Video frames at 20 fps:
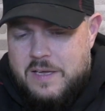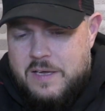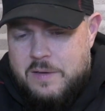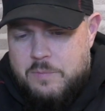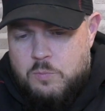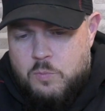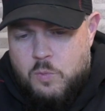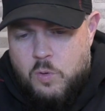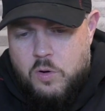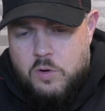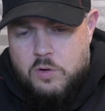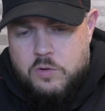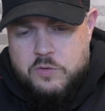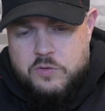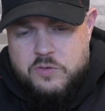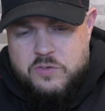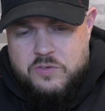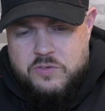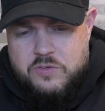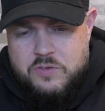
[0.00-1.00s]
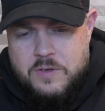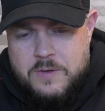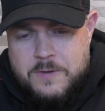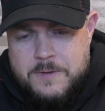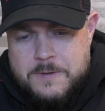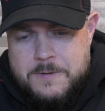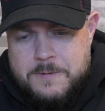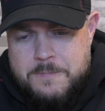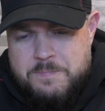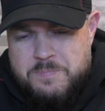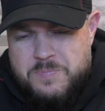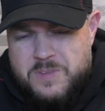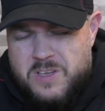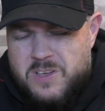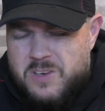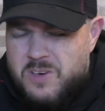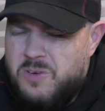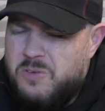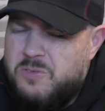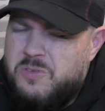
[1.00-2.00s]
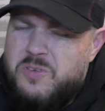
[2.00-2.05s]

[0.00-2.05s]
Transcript: It was, you know,